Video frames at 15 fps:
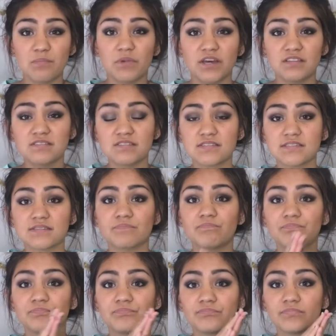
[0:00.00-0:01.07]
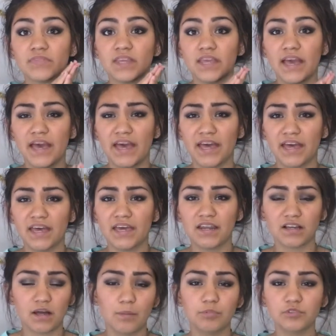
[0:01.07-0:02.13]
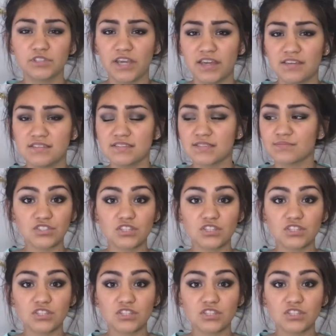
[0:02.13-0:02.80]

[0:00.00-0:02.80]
months and a couple days.